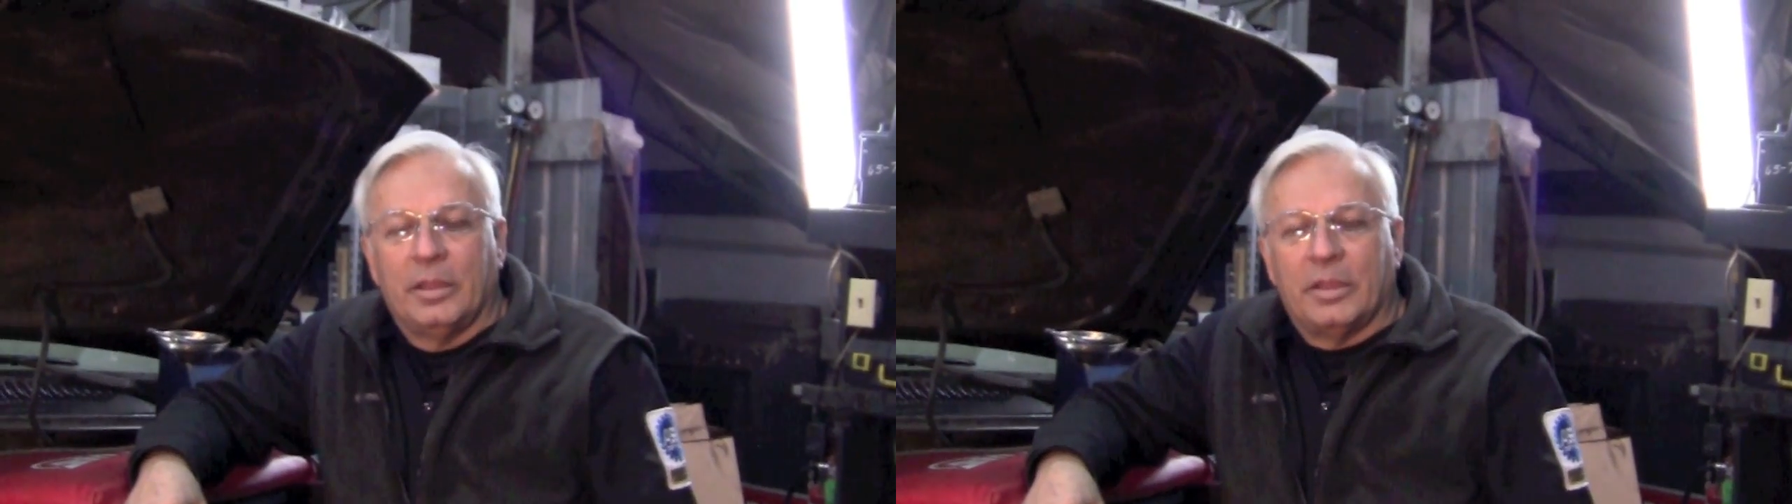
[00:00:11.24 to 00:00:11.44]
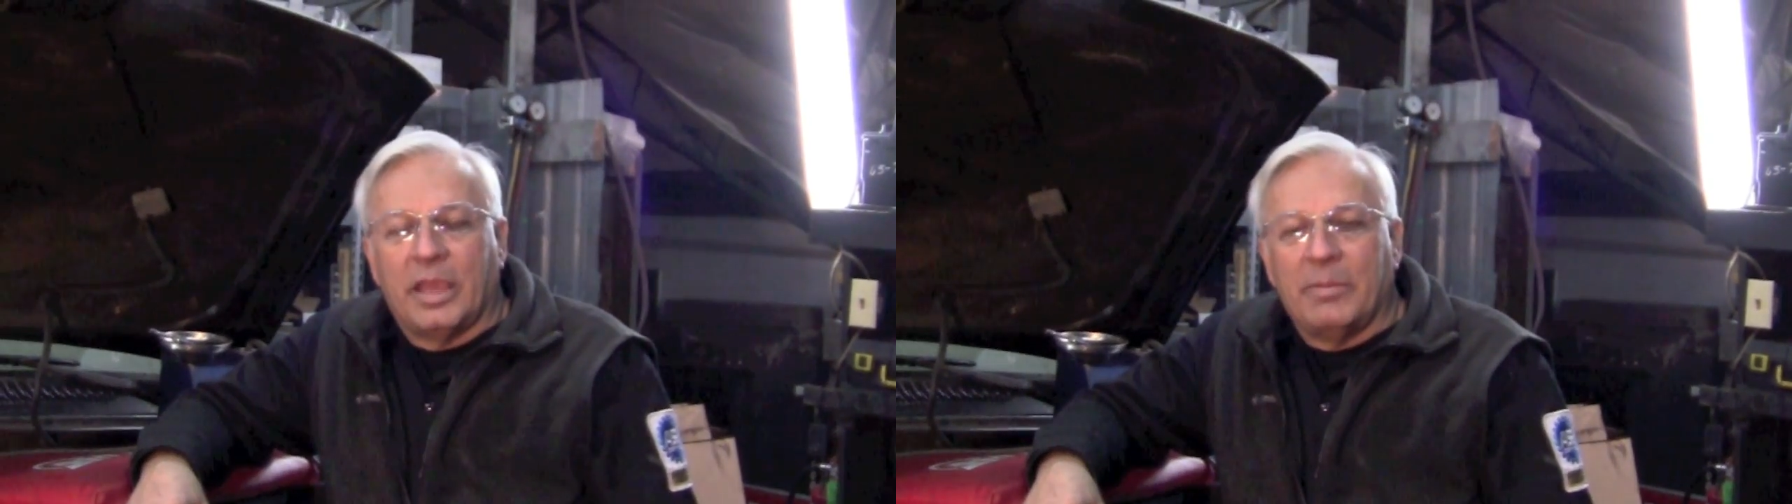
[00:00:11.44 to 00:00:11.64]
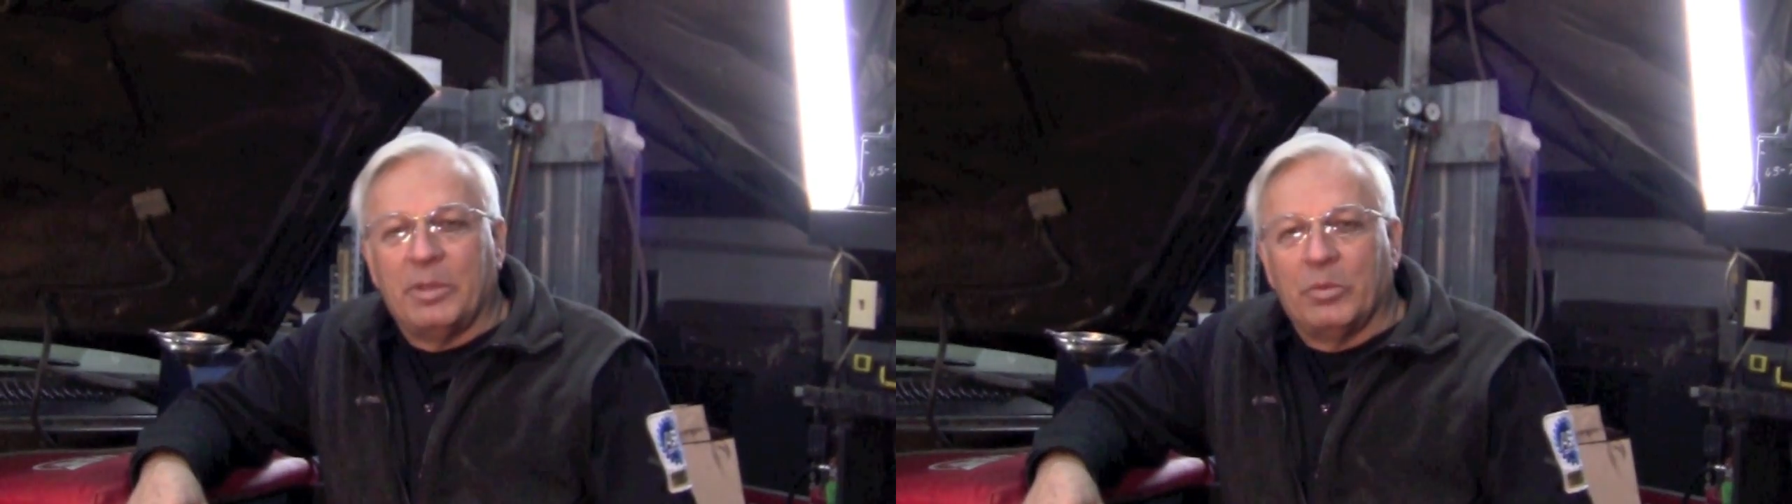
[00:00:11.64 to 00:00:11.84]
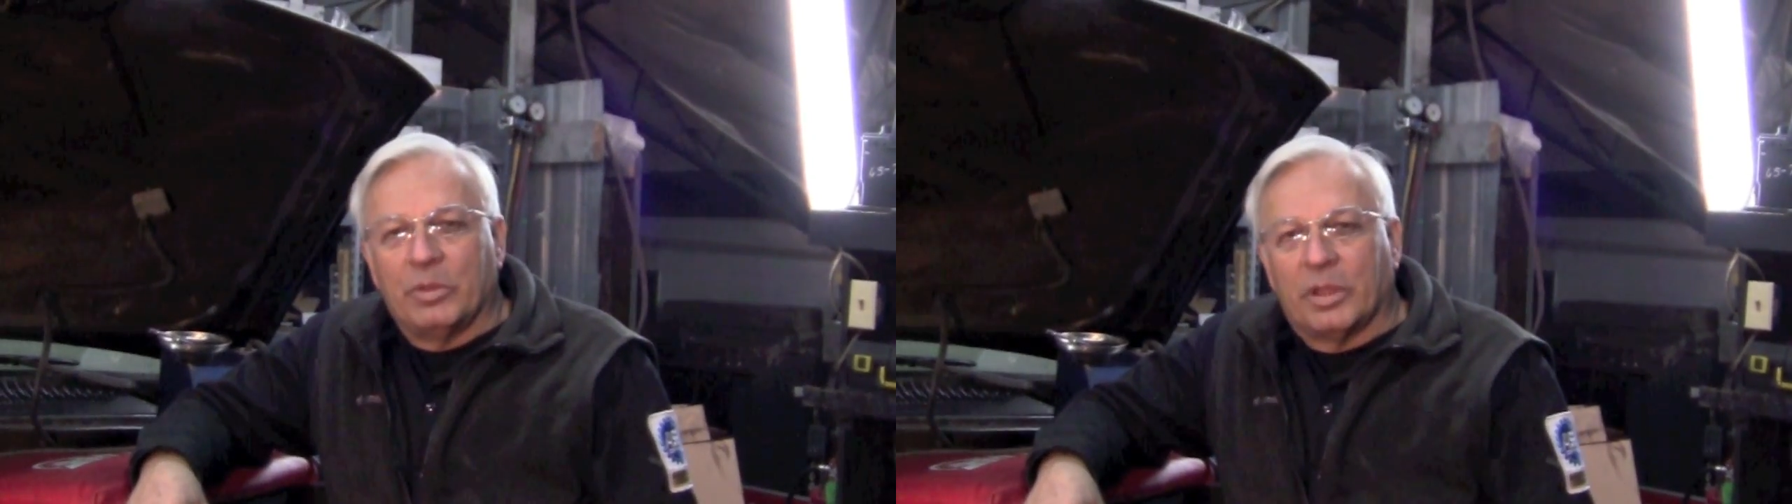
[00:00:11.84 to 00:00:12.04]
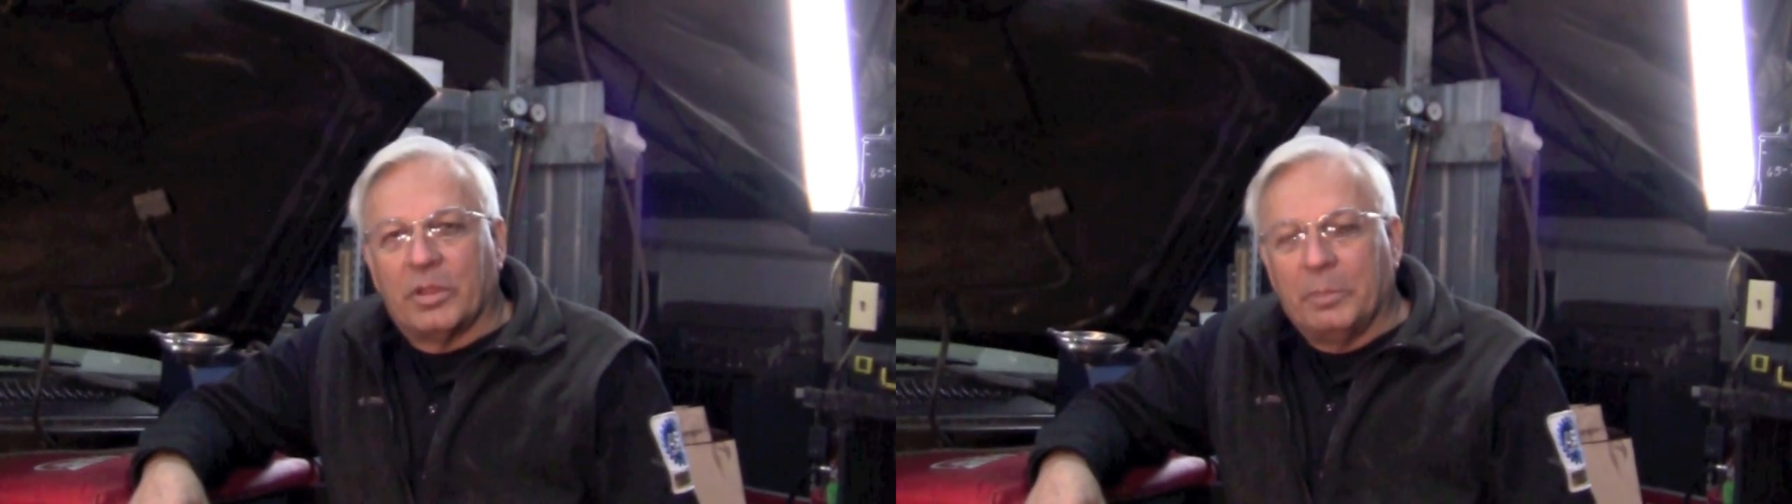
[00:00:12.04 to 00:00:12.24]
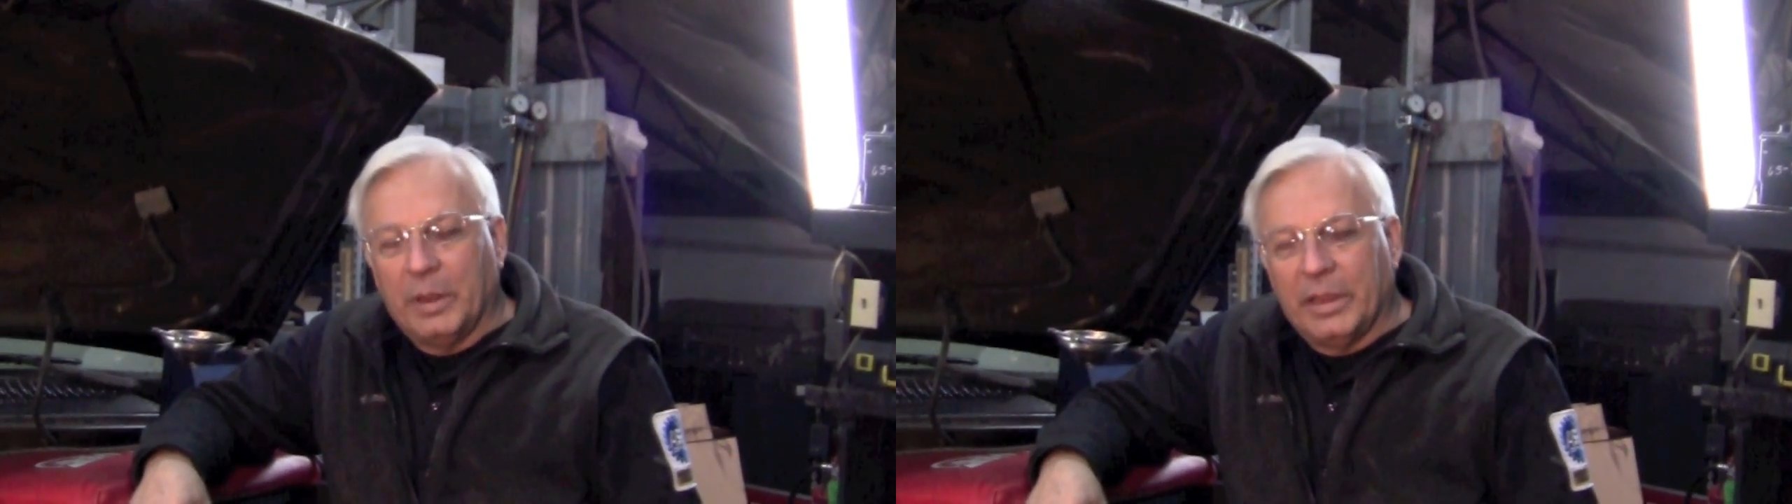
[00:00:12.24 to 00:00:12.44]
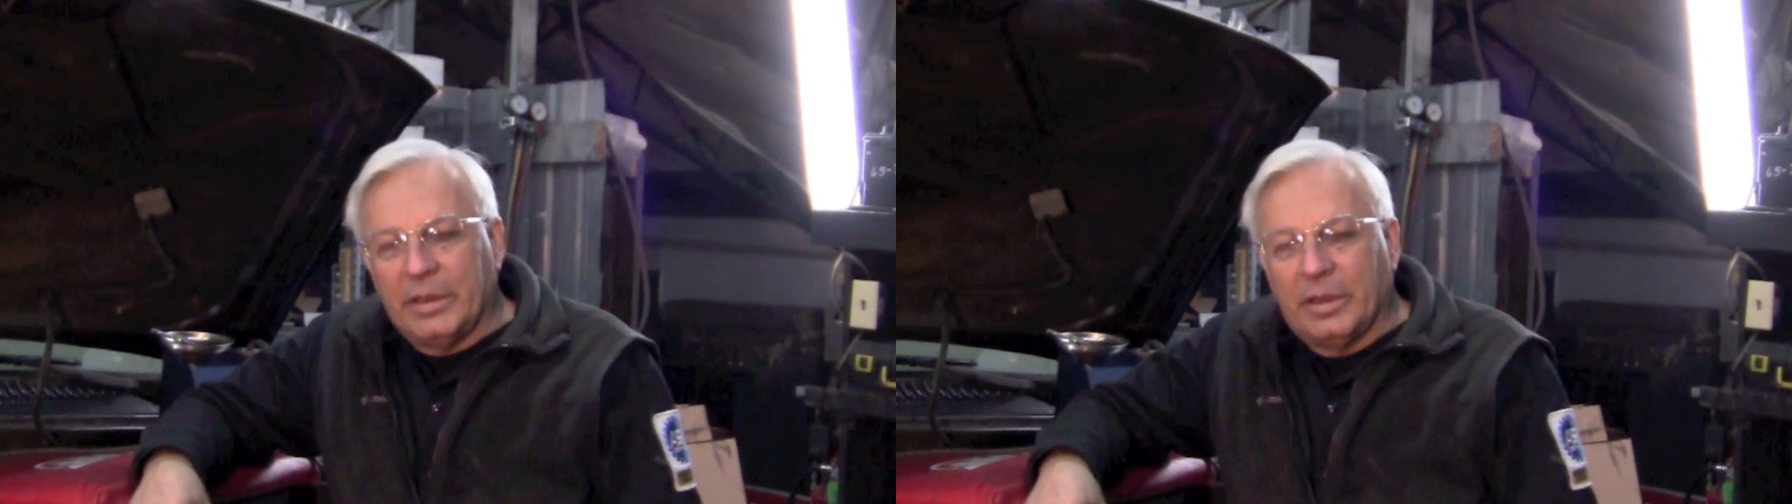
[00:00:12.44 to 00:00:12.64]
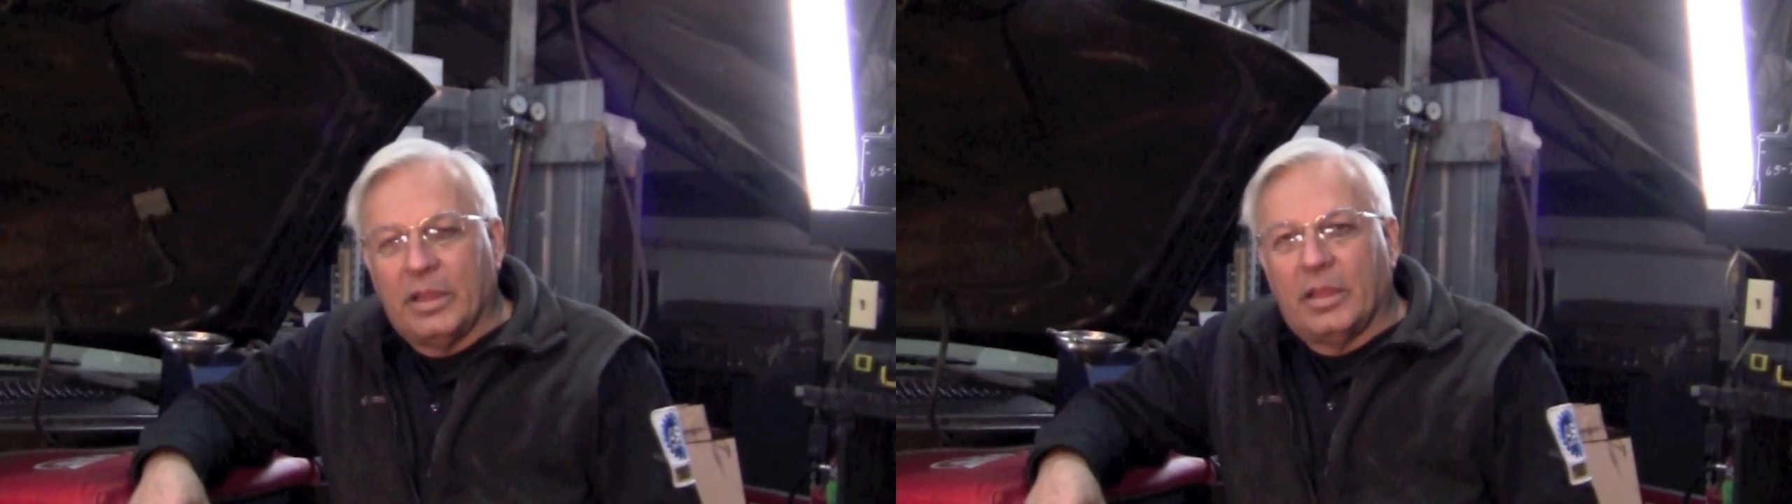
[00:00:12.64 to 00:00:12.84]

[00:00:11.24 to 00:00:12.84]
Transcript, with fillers: It came in with a complaint